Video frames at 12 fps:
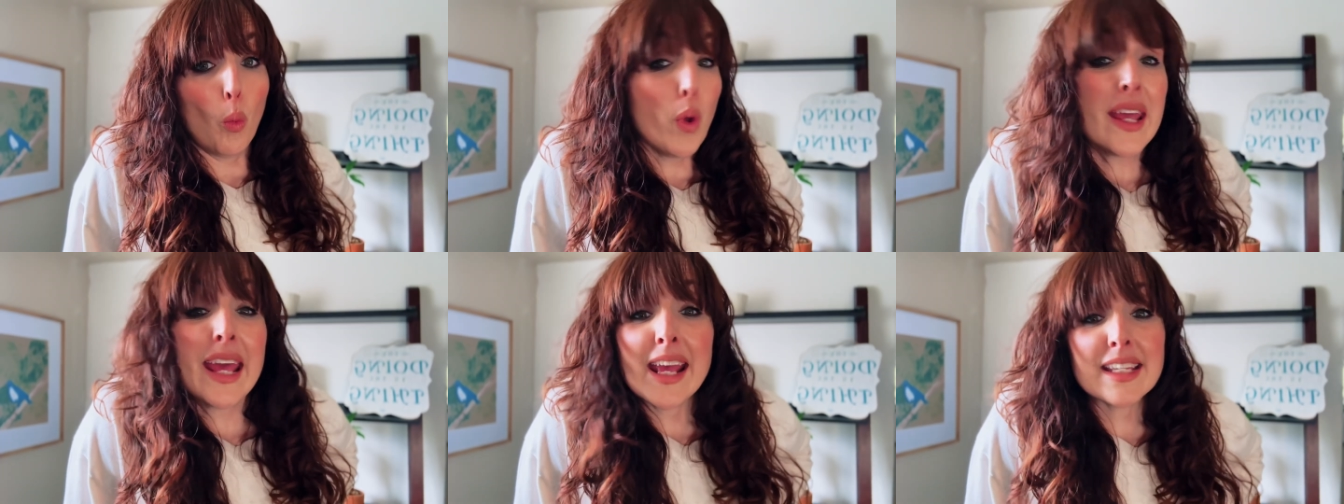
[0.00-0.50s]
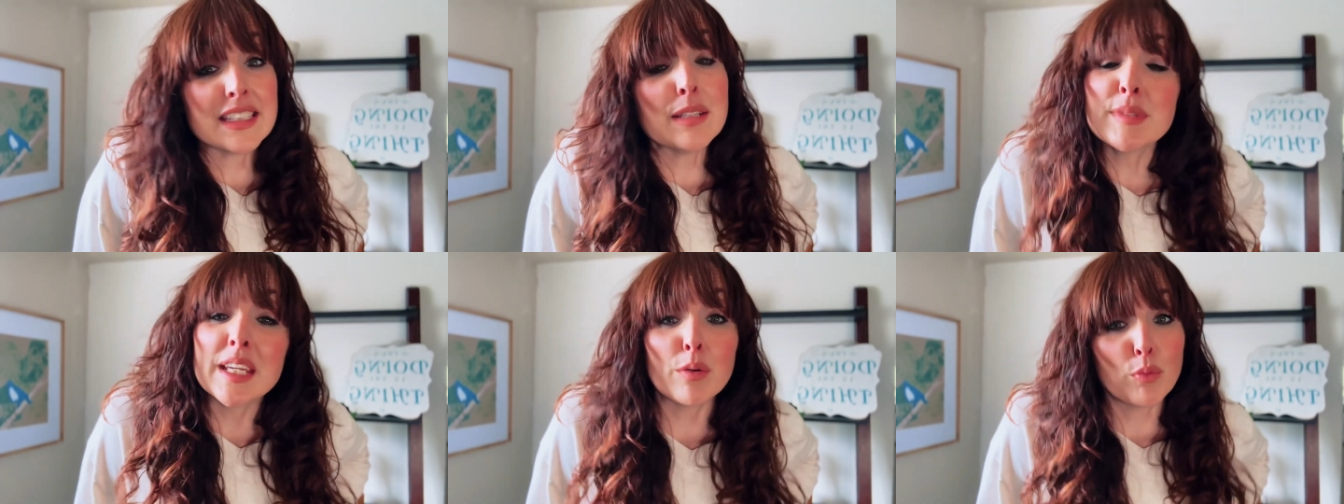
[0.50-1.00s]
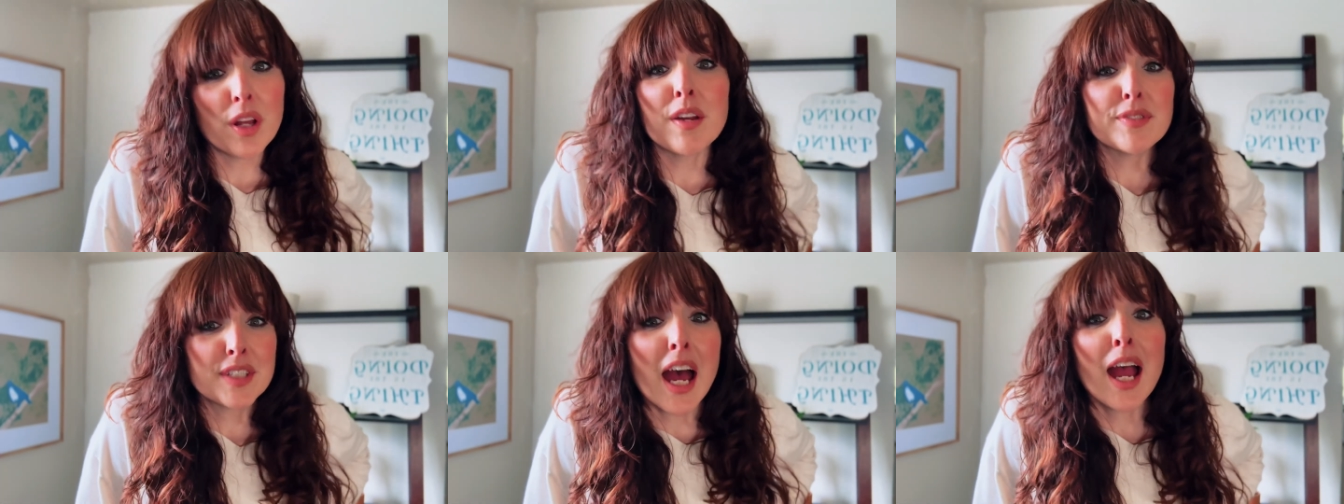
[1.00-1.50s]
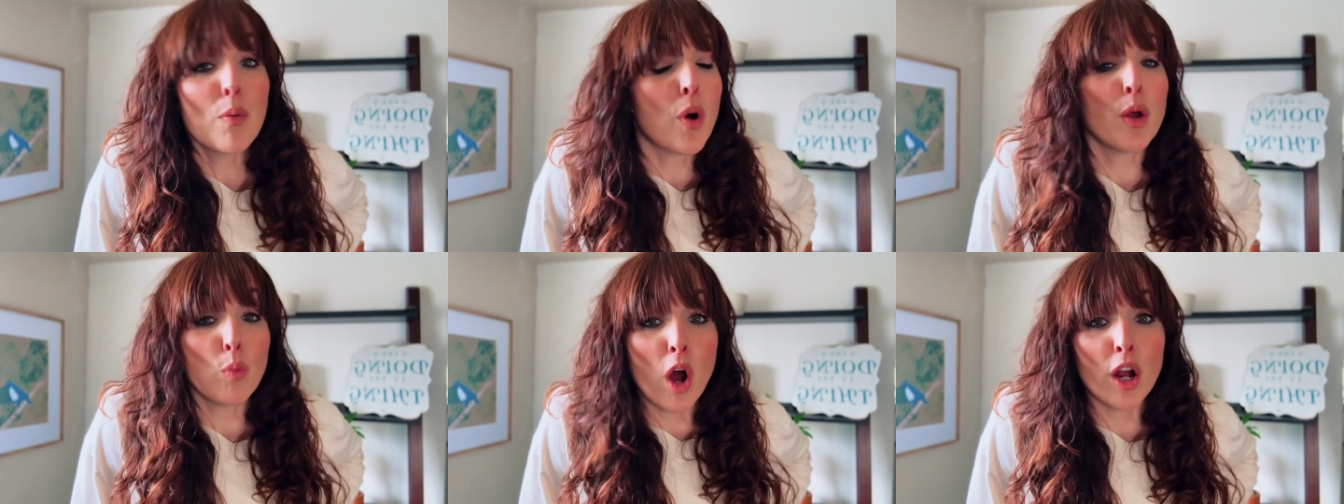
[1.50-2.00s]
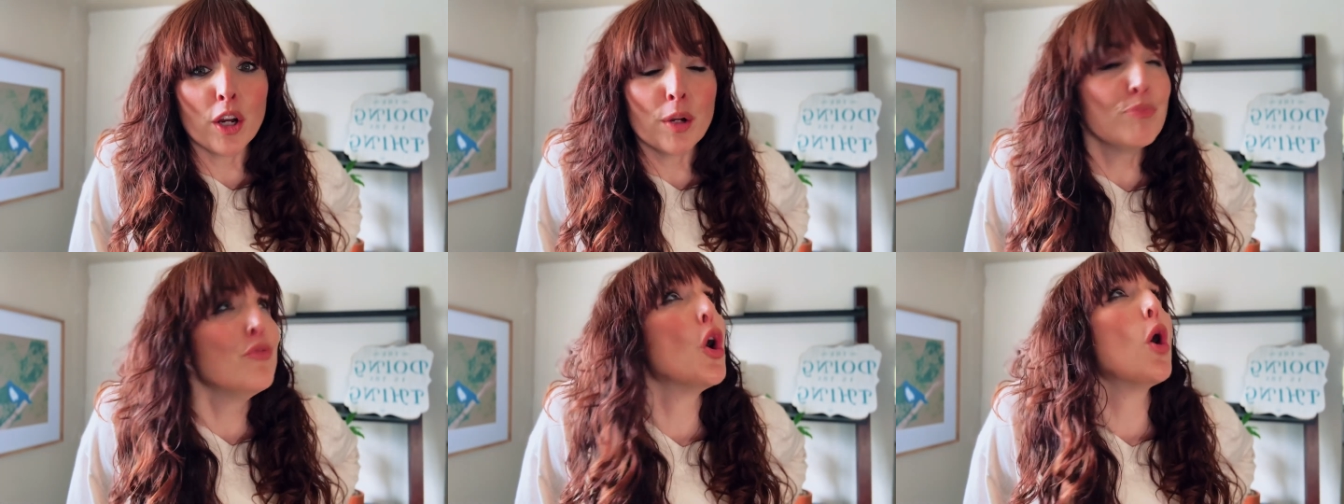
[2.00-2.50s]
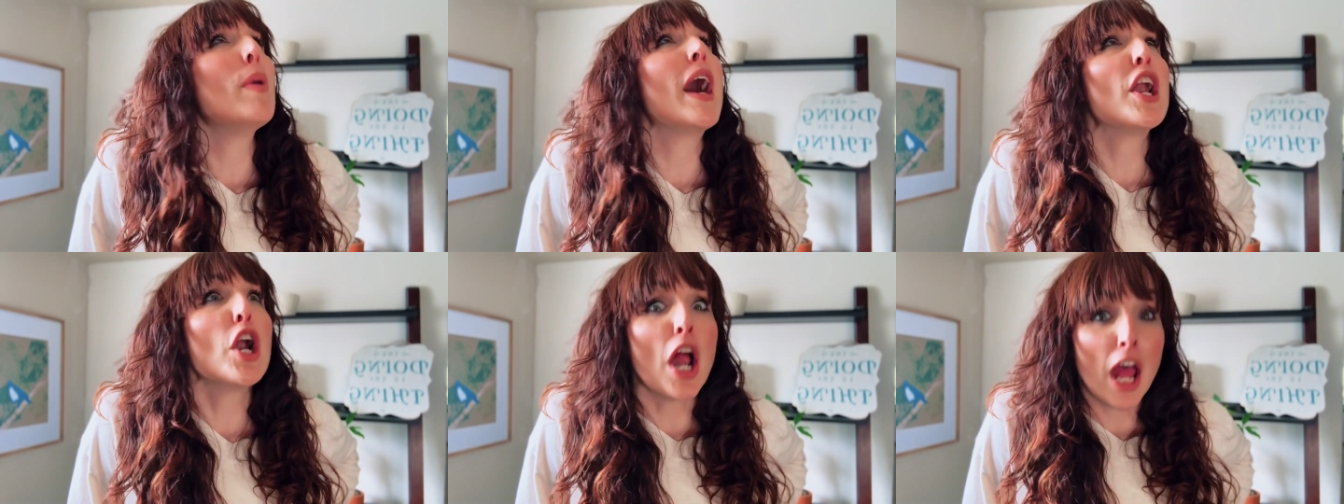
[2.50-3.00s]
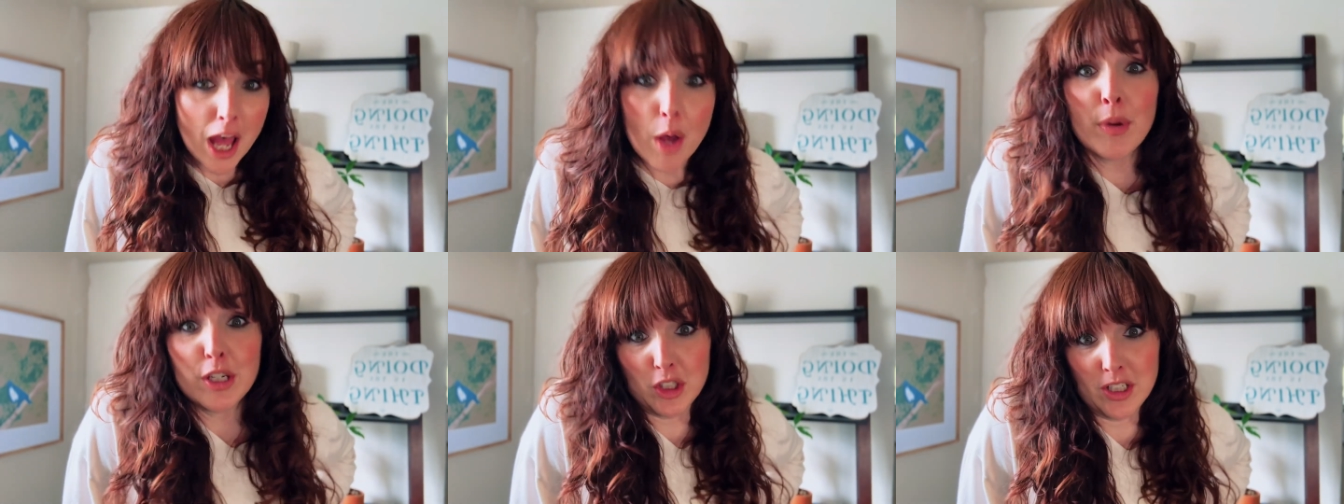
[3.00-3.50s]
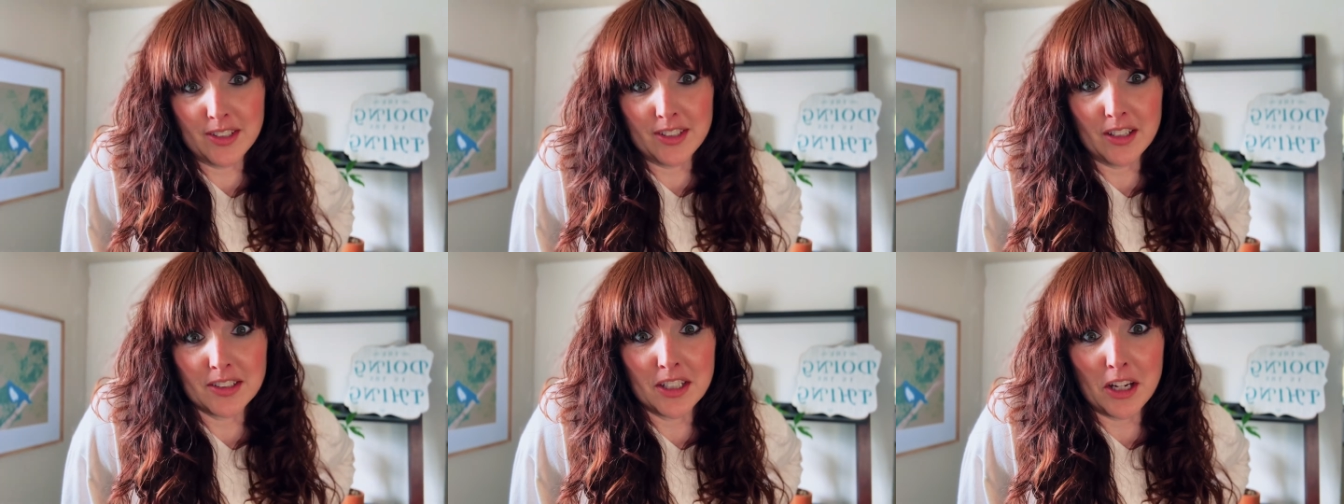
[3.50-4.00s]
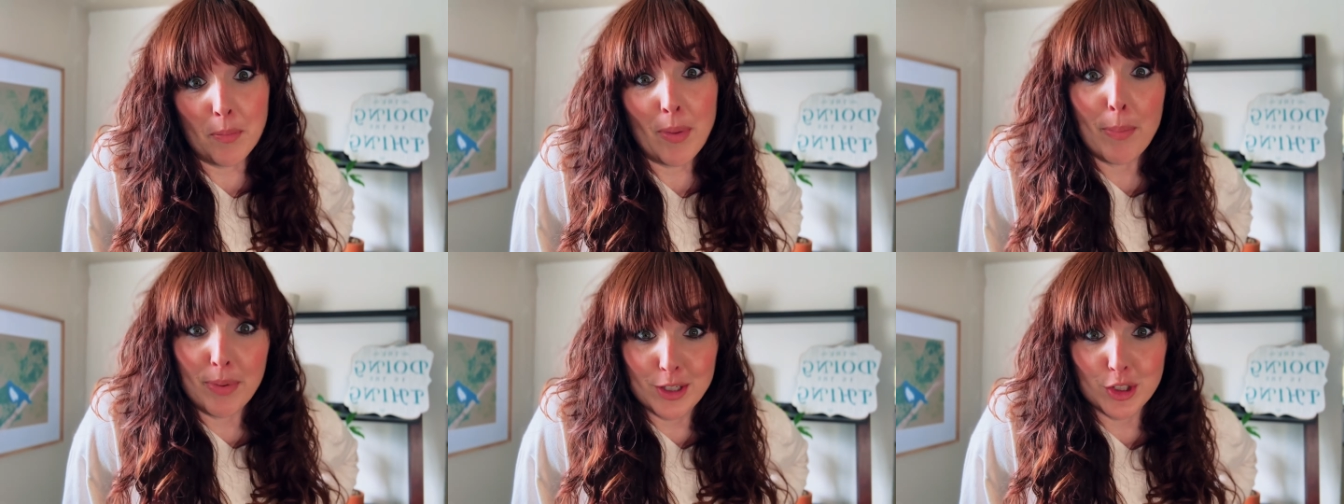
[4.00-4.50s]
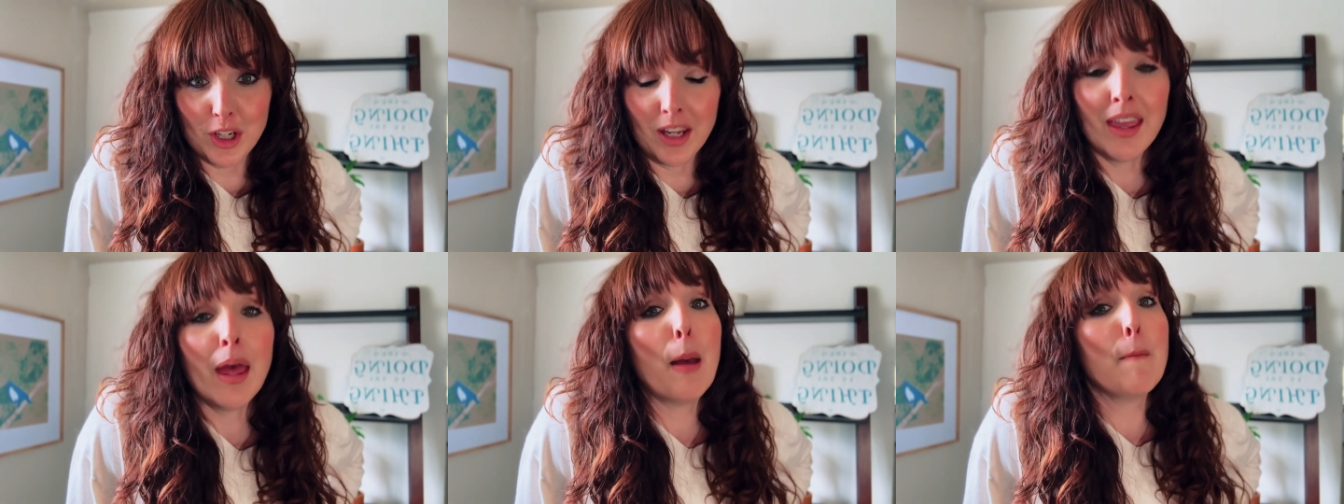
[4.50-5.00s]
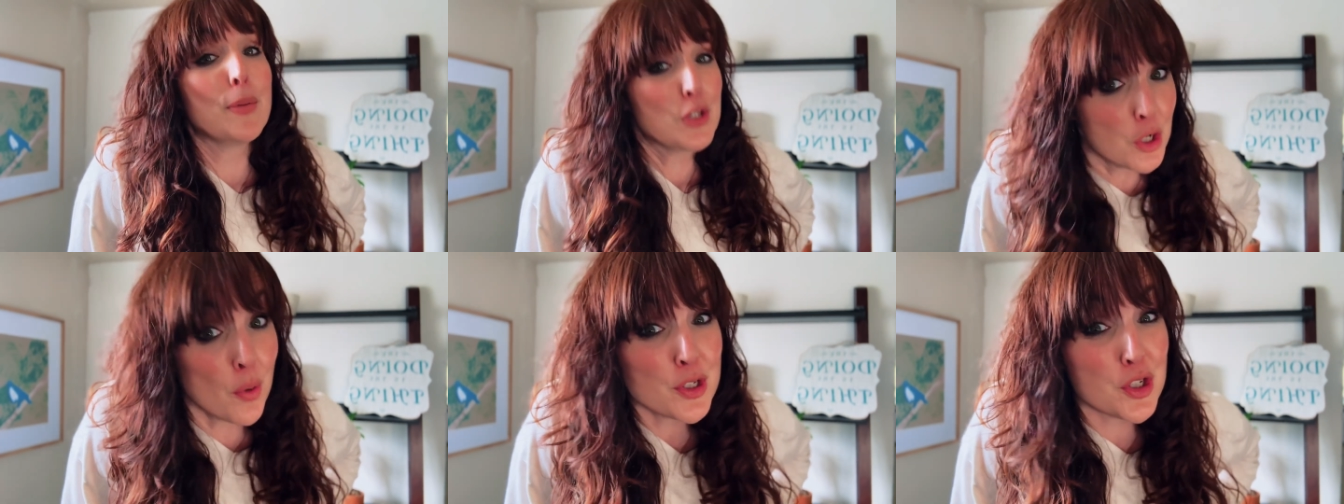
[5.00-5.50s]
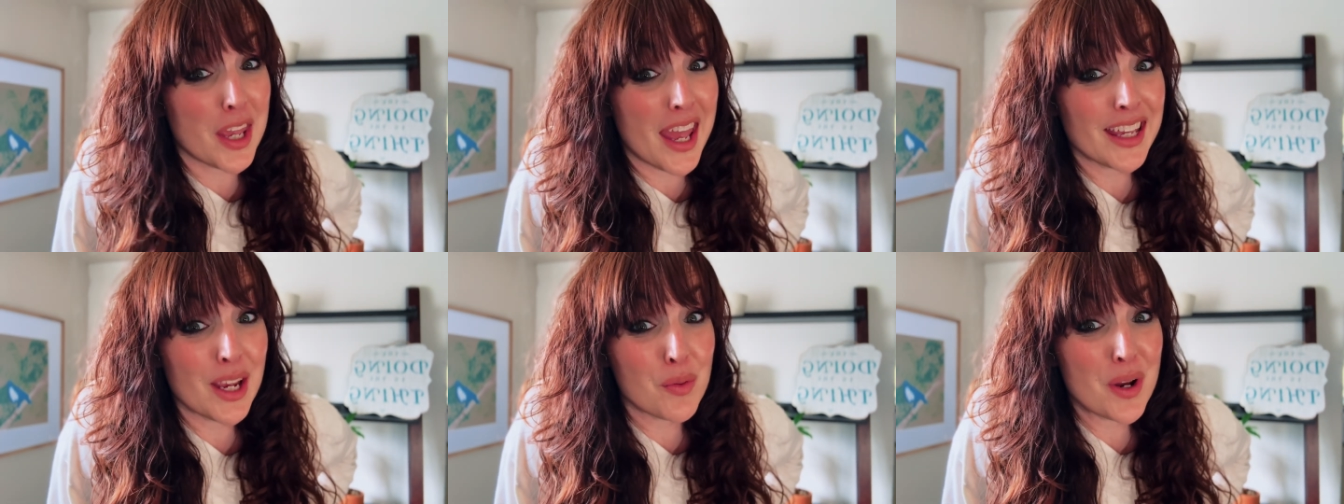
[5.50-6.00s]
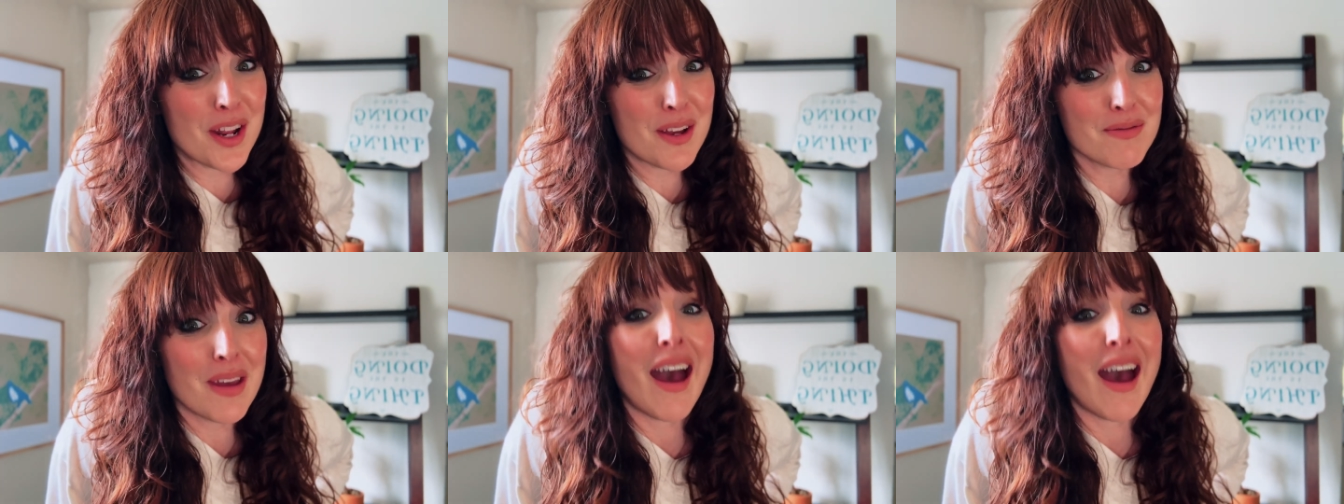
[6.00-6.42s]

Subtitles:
we can't seem to get rid of Taijuan Walker, no matter how much he sucks it up at pitching. But you know what you can get rid of?